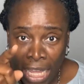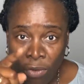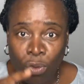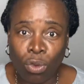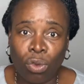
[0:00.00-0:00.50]
are
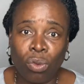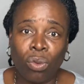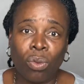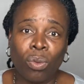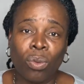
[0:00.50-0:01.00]
evil too.
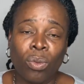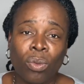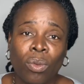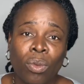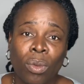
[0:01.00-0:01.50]

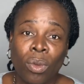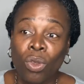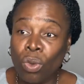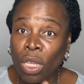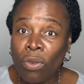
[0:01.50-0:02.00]

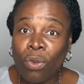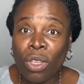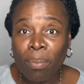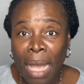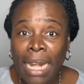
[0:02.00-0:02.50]
You
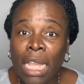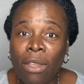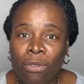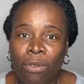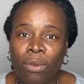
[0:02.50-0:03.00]
evil marry
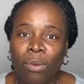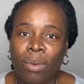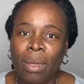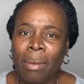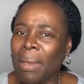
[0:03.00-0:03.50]
evil,
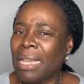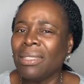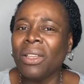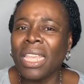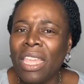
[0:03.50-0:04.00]
but
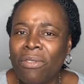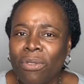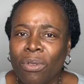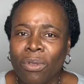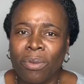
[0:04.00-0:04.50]
it's not
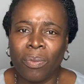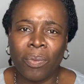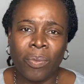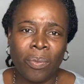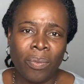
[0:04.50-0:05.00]
evil.
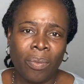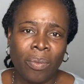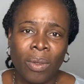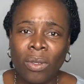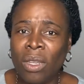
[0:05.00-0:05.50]

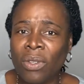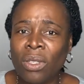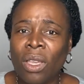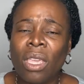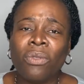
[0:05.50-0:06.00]
So
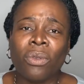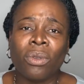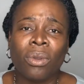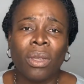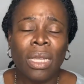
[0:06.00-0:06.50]
if it's not
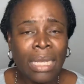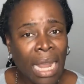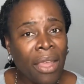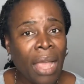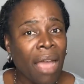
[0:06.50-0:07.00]
evil,
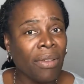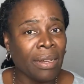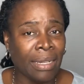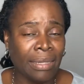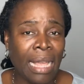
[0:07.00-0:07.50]
now you
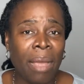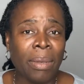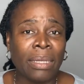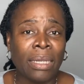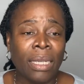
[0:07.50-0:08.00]
have an
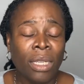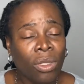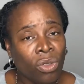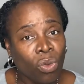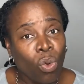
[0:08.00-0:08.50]
assignment
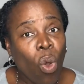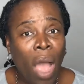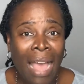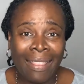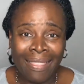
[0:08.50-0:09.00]
to
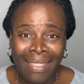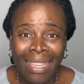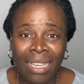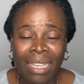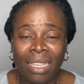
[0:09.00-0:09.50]
go and
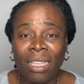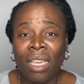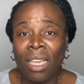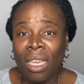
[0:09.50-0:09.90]
think